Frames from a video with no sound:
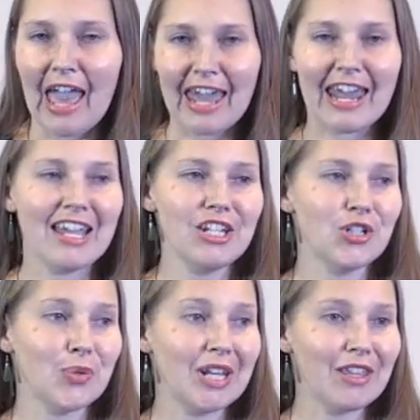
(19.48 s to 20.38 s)
At age
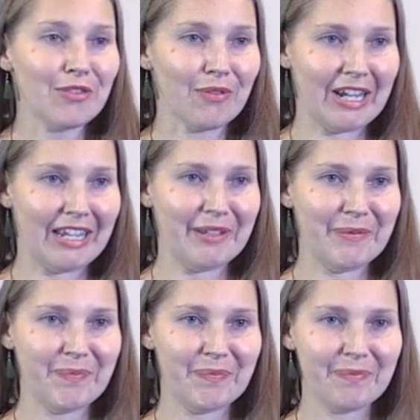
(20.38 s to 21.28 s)
23,
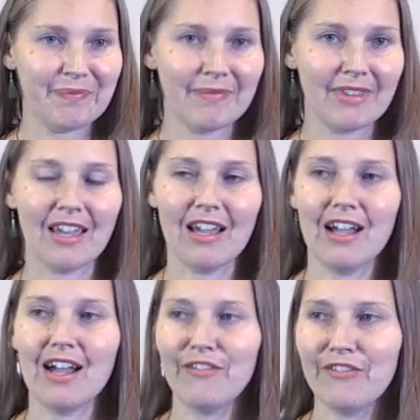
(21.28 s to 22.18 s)

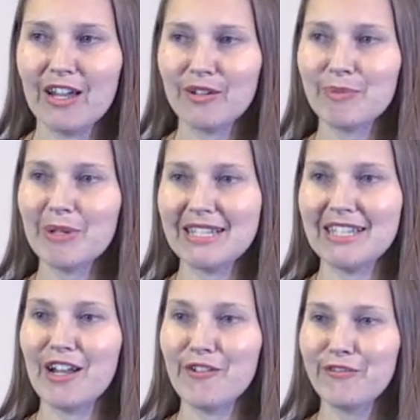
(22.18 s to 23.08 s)
I found
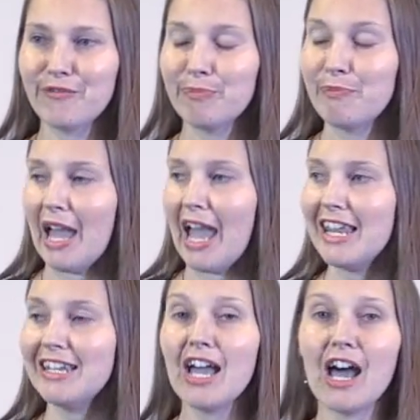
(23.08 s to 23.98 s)
myself
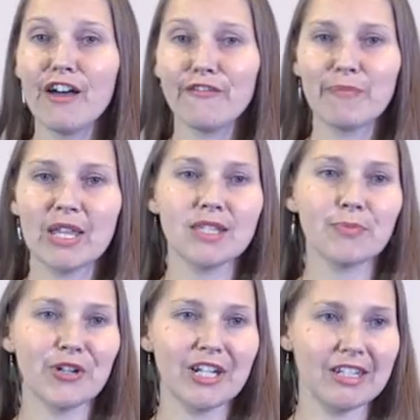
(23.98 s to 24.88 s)
8.5 months
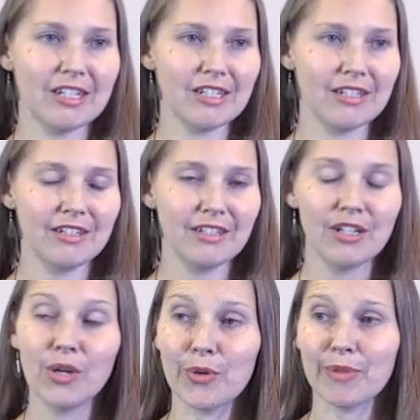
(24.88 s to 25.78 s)
pregnant
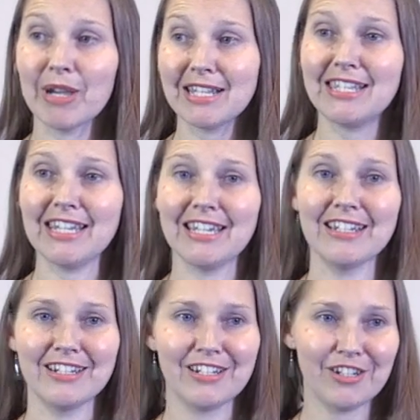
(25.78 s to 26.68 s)
with my
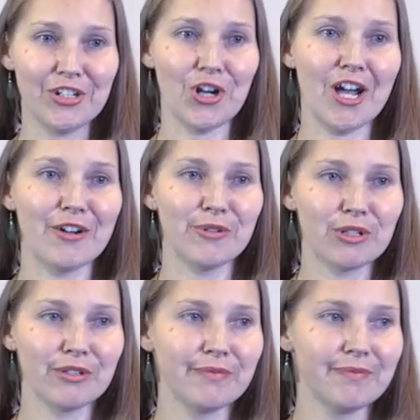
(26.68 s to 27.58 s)
second child.